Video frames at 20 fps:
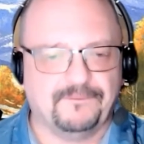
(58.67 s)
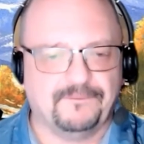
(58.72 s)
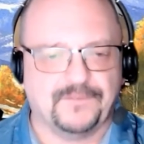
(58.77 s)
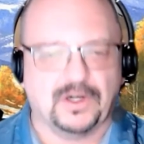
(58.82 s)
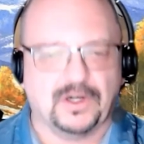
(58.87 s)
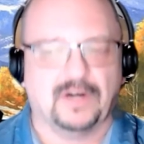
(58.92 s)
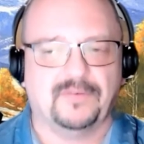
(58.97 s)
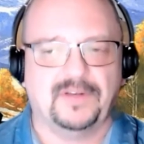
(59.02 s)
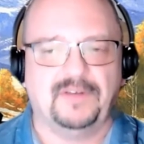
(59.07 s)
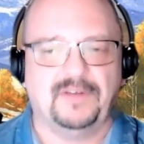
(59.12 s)

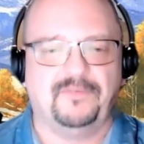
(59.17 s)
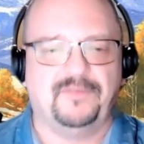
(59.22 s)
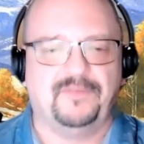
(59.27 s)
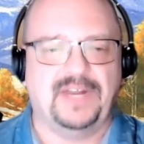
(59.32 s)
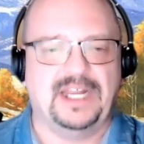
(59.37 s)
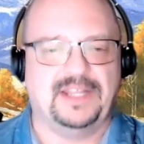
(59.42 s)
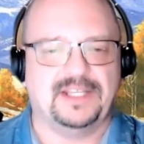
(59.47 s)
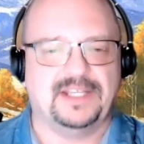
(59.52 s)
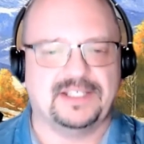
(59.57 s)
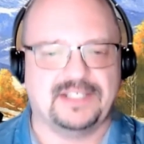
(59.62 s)
Fervent
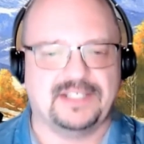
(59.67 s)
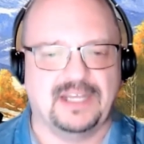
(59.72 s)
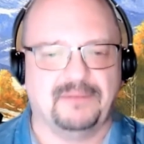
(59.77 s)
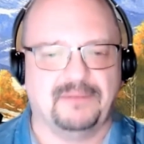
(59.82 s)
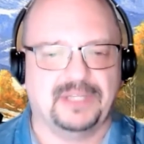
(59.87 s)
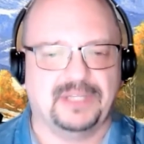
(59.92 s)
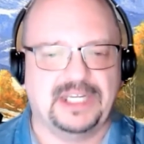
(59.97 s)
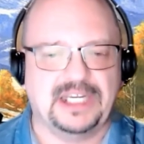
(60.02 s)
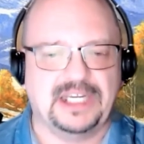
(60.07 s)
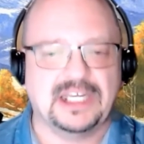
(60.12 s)
Faith
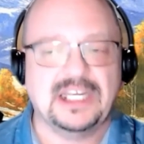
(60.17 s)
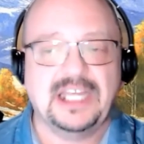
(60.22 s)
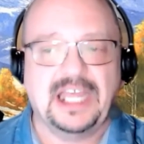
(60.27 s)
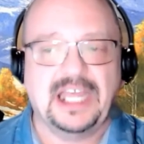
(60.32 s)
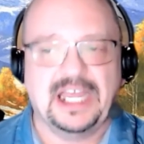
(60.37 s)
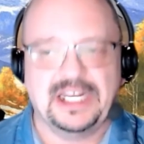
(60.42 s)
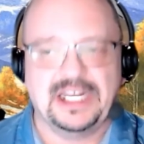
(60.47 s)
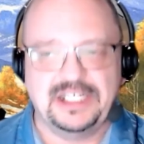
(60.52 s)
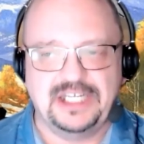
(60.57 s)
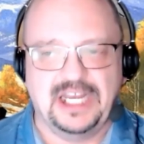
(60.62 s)
Assembly,
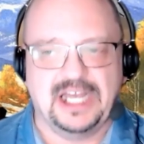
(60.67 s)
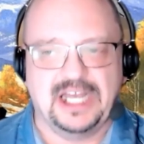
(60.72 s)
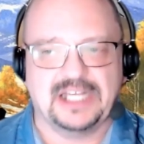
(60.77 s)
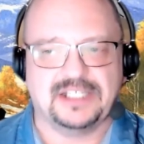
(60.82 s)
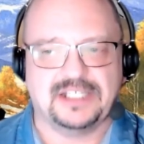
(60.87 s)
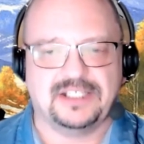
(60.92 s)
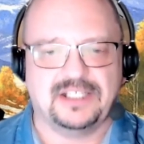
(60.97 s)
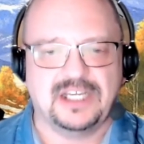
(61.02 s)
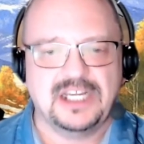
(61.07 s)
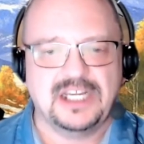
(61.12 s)
and
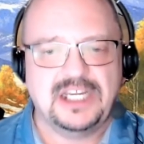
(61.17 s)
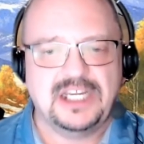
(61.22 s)
yes,